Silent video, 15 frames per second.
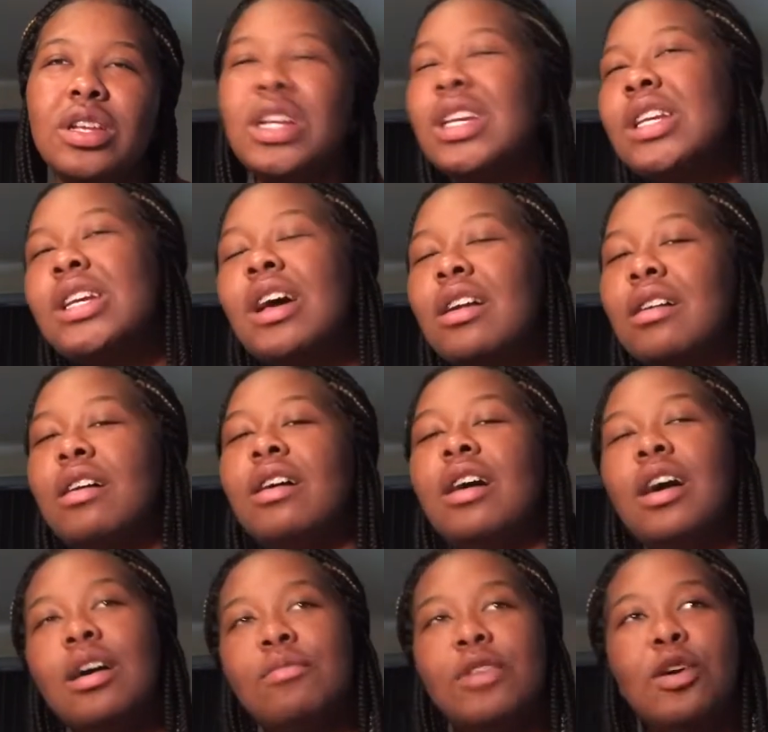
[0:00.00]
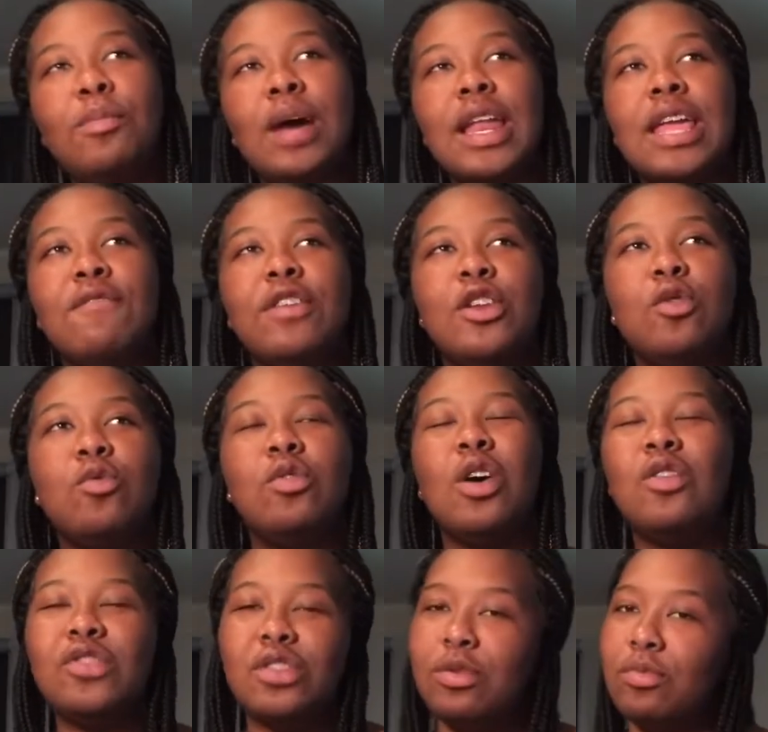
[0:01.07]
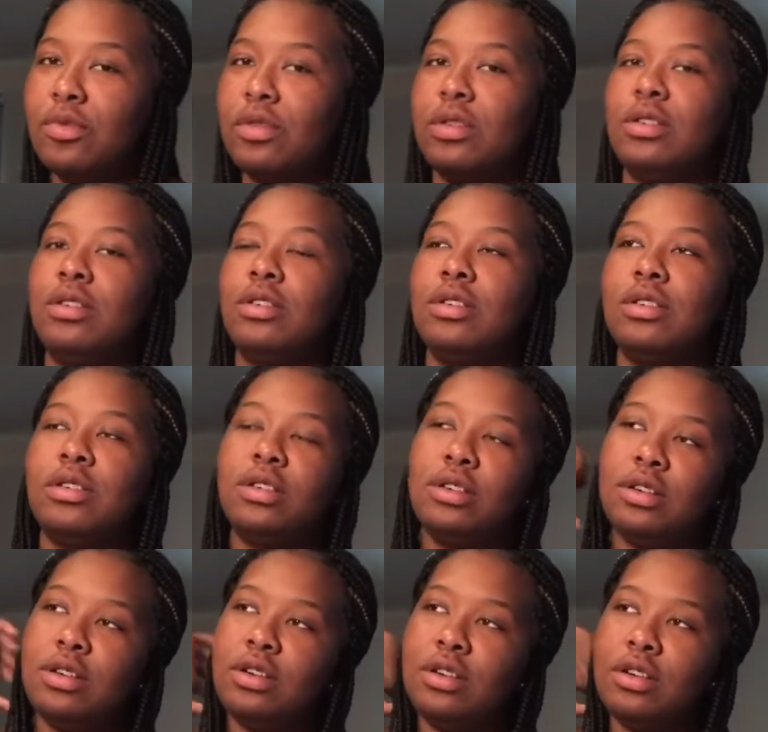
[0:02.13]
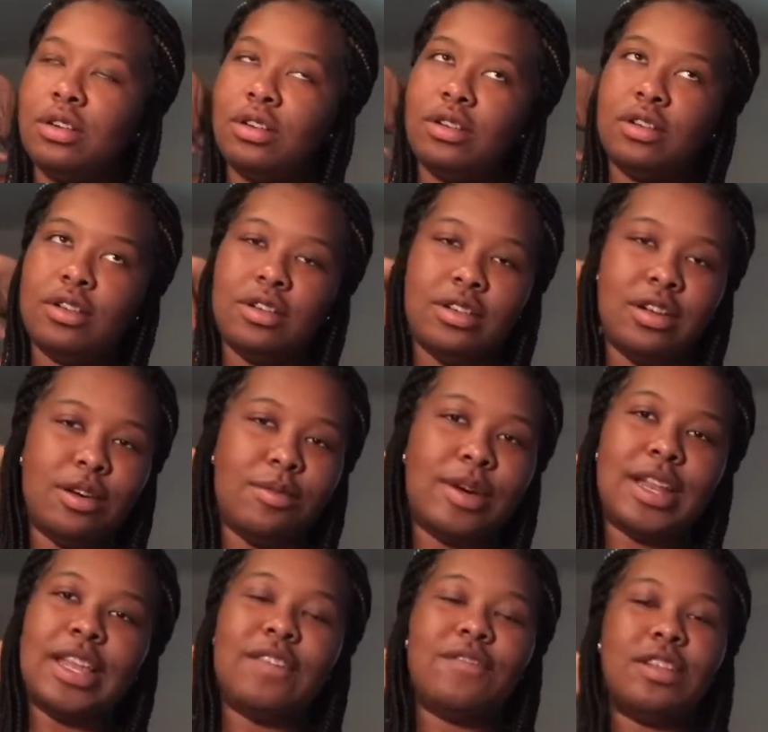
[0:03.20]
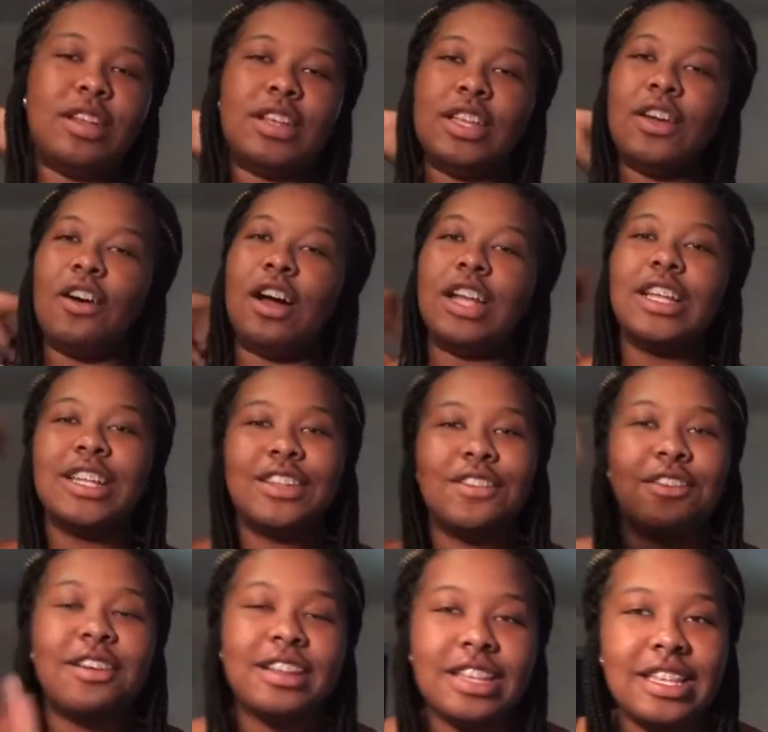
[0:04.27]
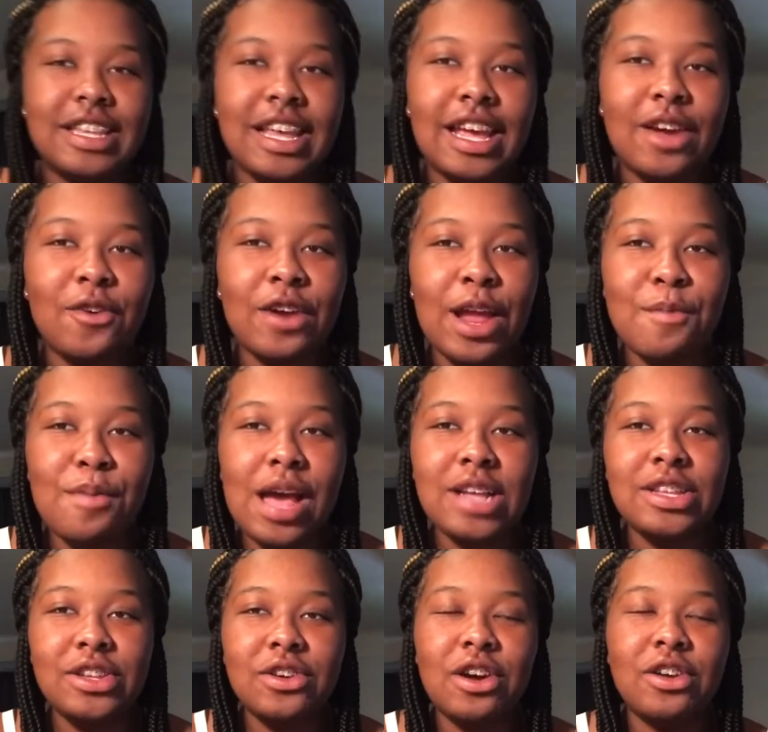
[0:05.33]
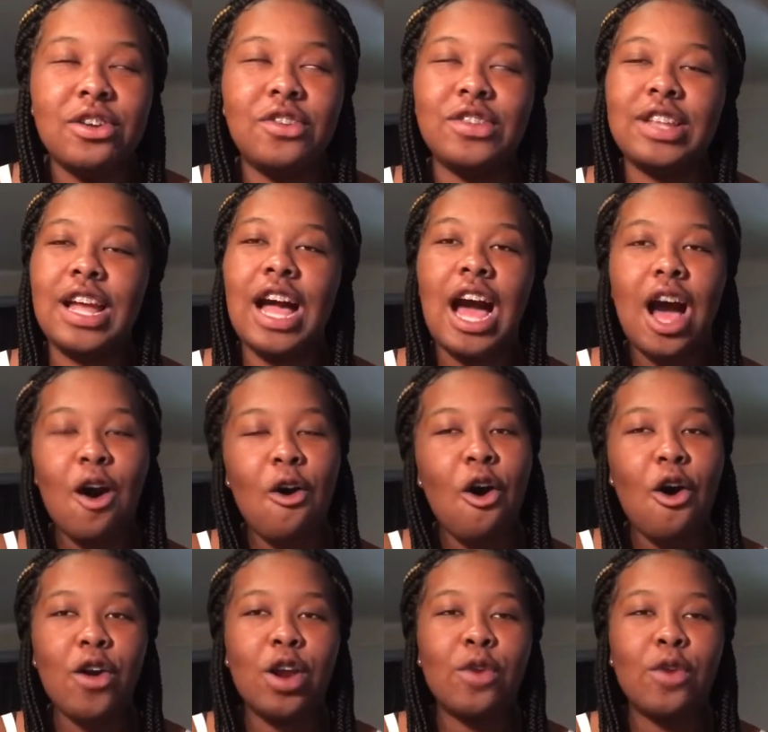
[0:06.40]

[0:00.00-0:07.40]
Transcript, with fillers: Just shut up. Nobody even do notes no more. My friend said such and such. Nobody even, y'all, this girl done said, or they passing y'all notes. Like, how old